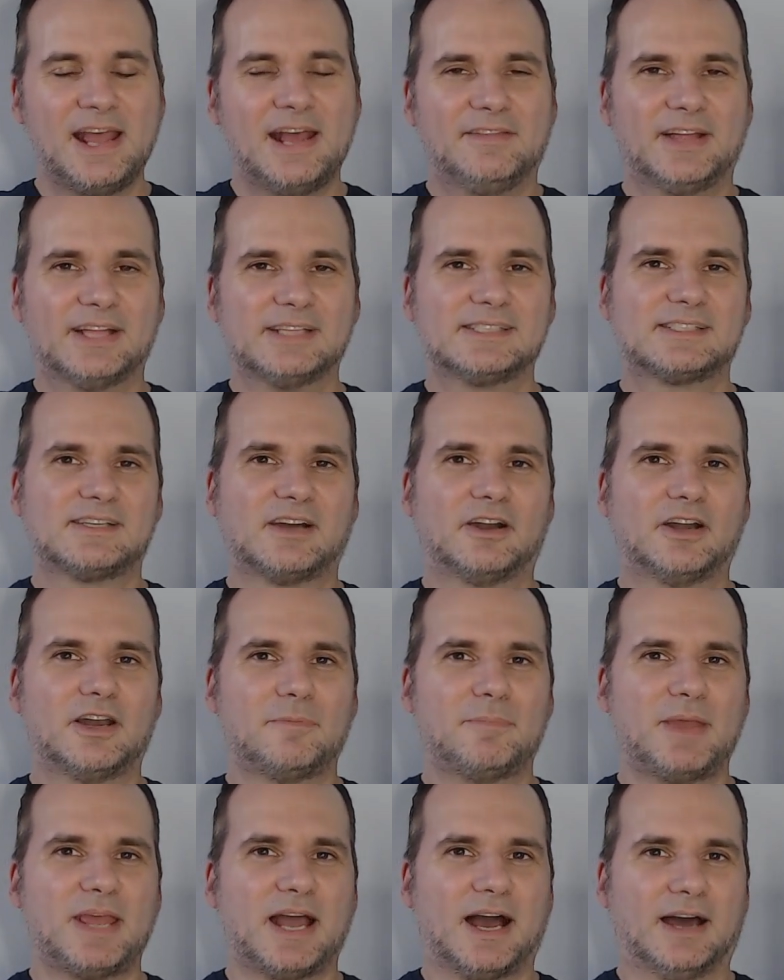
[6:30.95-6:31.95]
that started
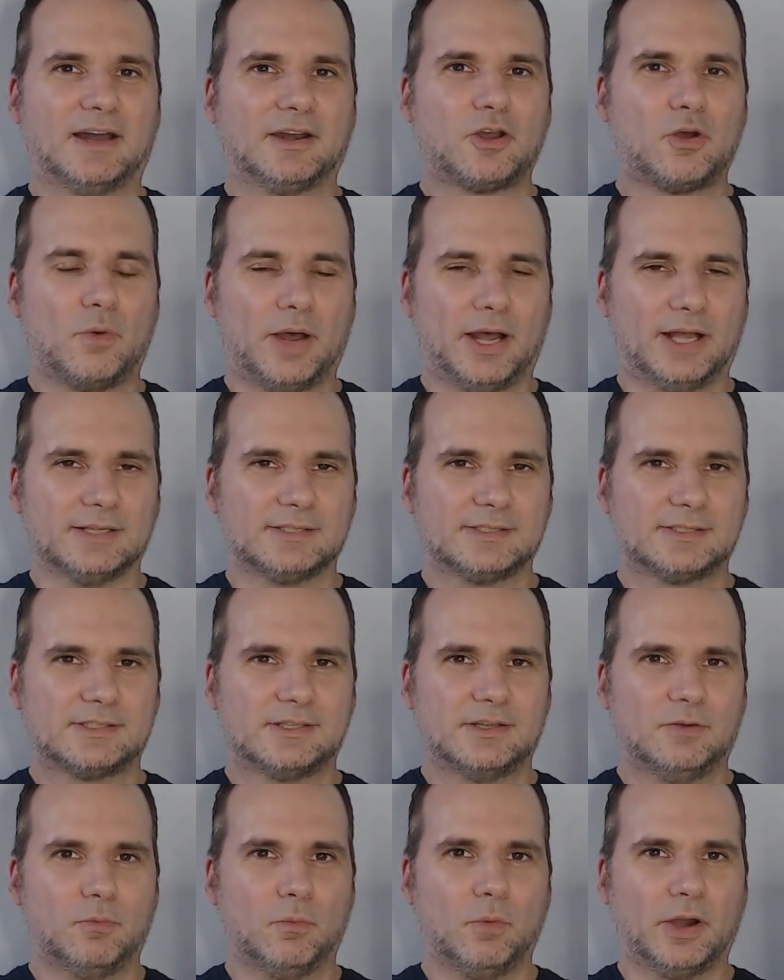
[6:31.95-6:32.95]
me on a
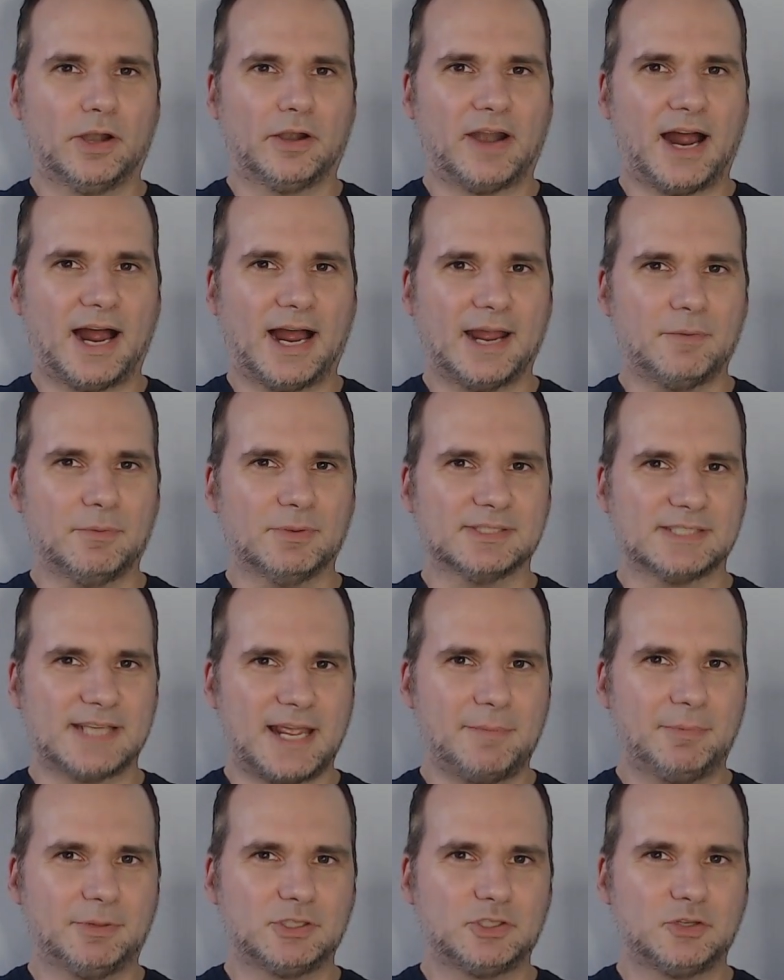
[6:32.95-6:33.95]
quest where I was
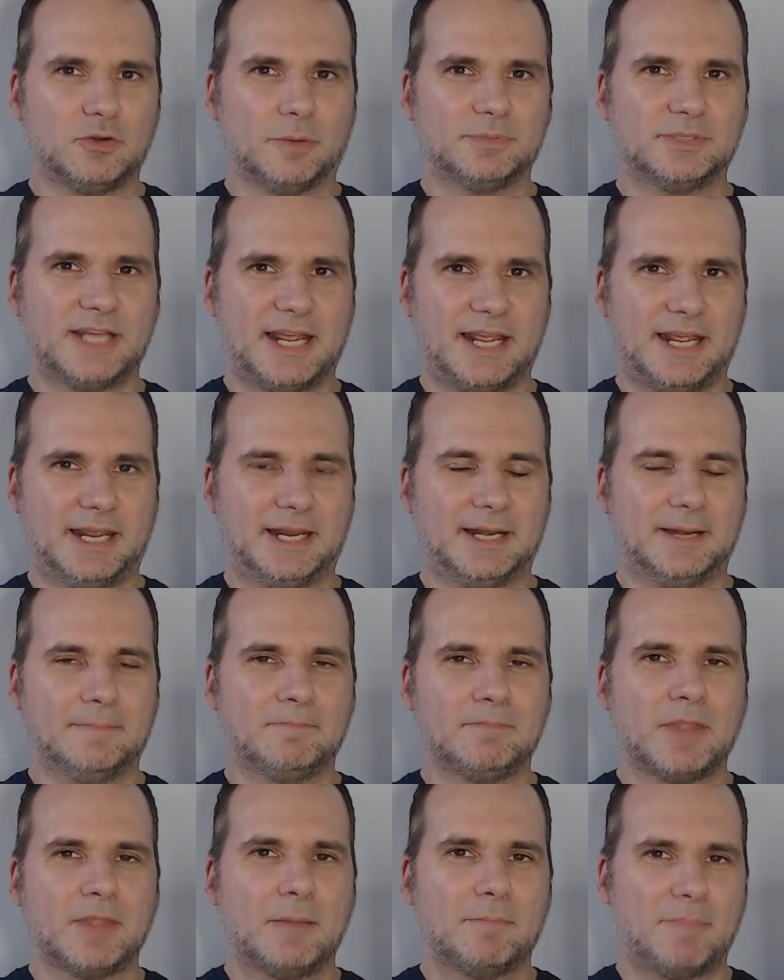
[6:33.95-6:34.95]
able to obtain
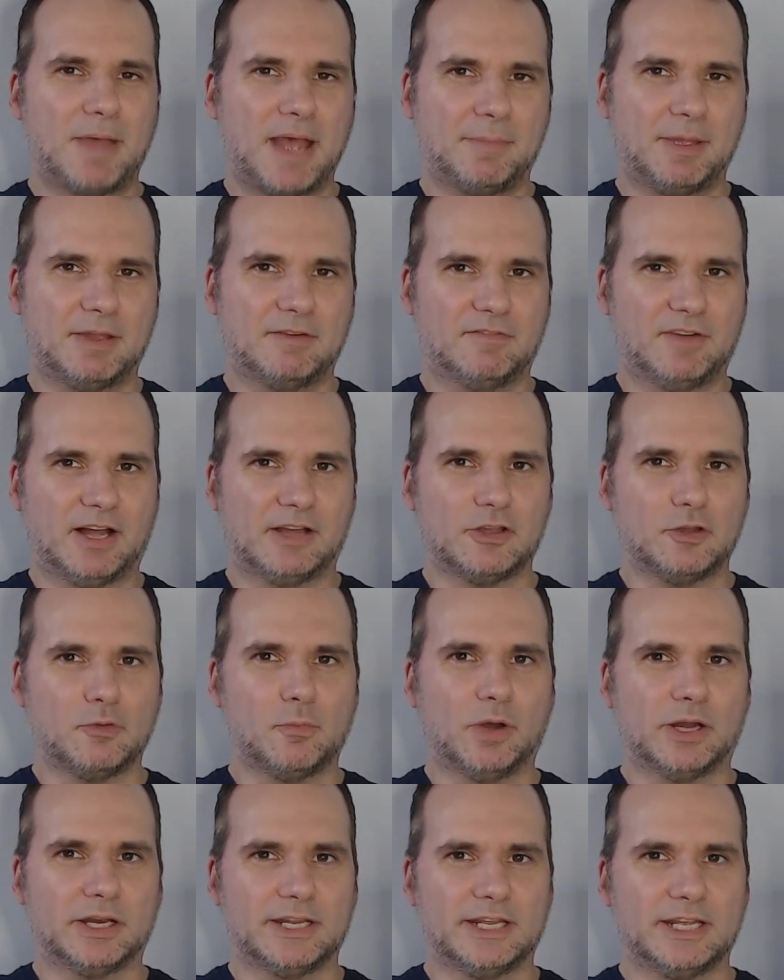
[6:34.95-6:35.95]
Batman Volume
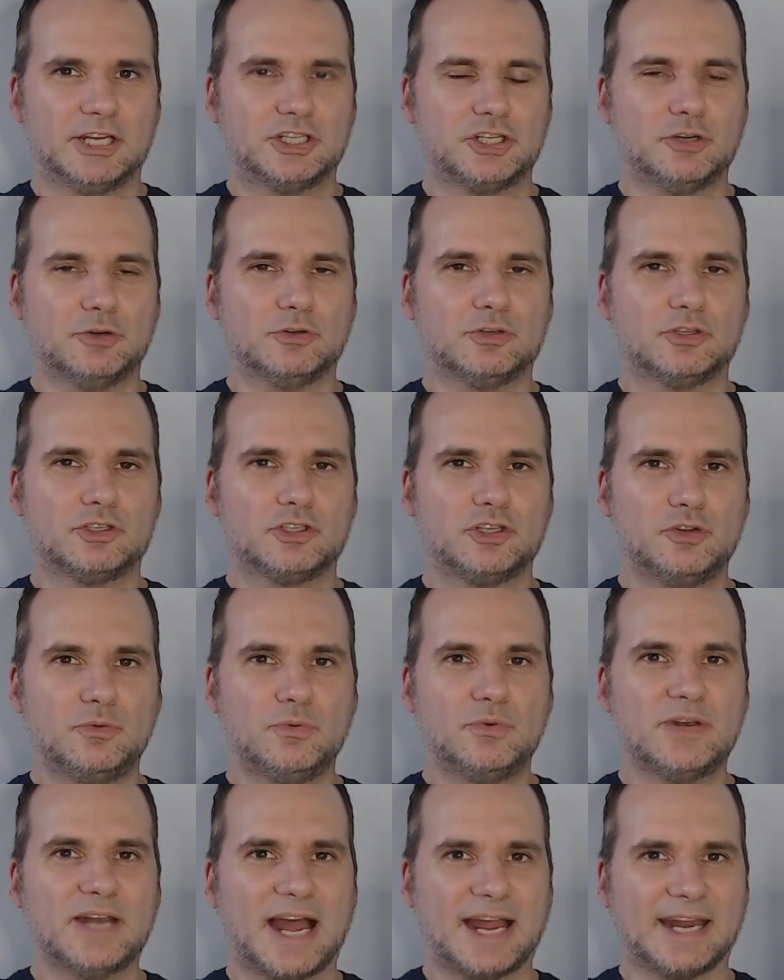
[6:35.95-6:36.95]
1, Issue
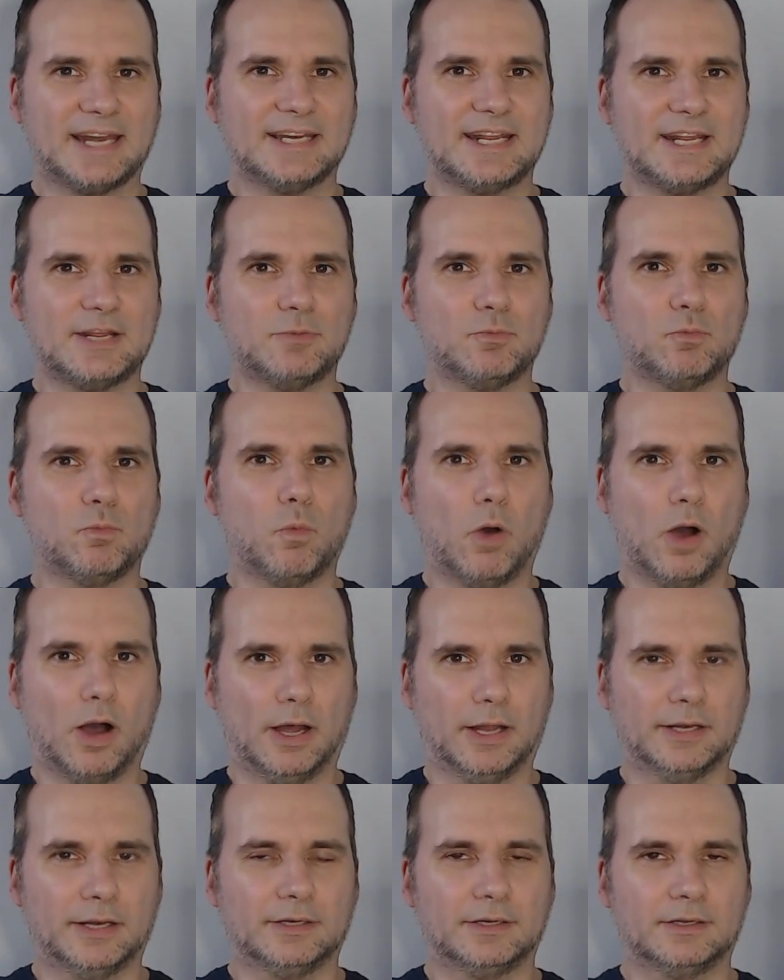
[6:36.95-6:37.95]

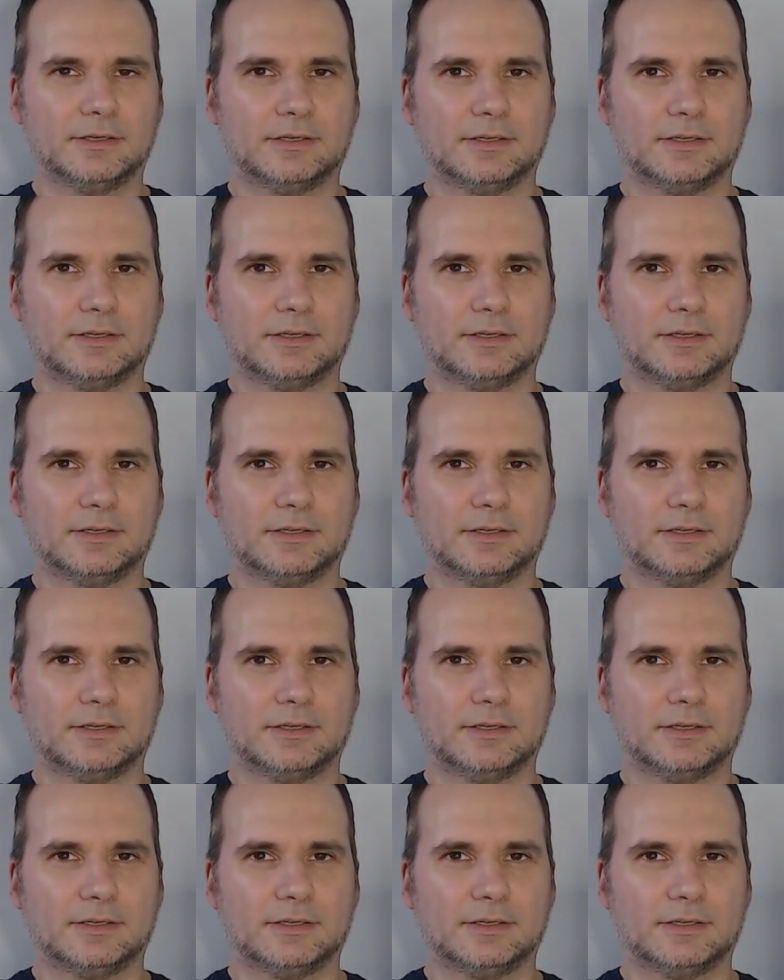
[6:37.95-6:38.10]
291.